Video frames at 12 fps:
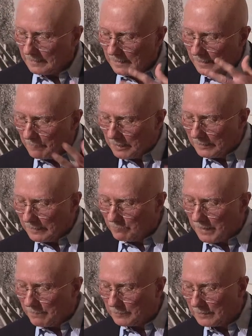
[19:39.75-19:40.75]
a million
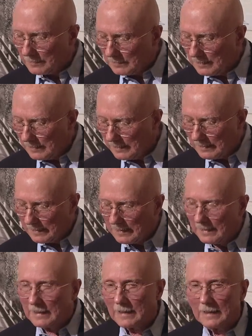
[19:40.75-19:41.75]
people
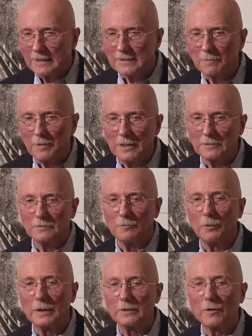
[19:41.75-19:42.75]
is about
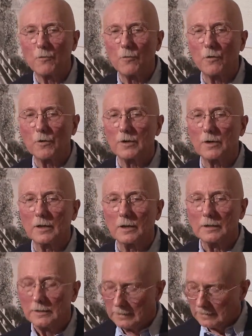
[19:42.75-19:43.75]
one
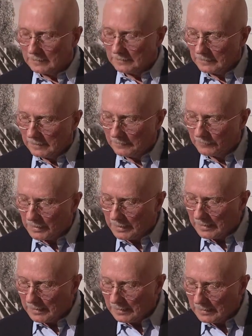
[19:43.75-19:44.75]
quarter of
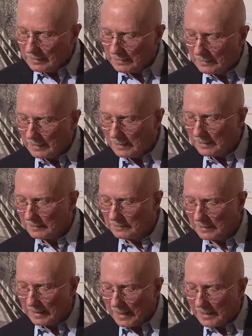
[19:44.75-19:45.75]
the, uh,
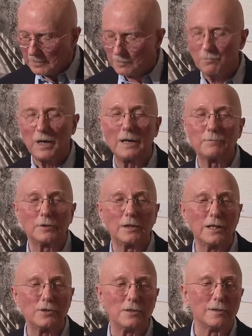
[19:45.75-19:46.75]
today's
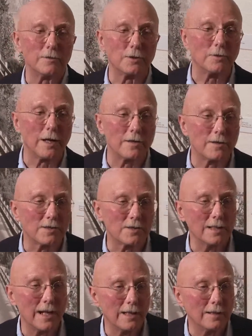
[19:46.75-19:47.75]
population of the greater
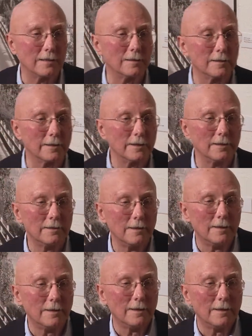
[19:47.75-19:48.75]
Seattle area.
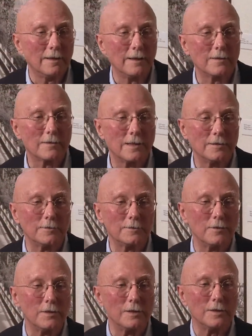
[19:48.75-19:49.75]
And so
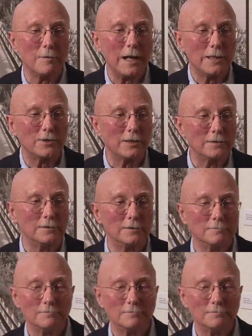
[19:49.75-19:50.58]
if you could imagine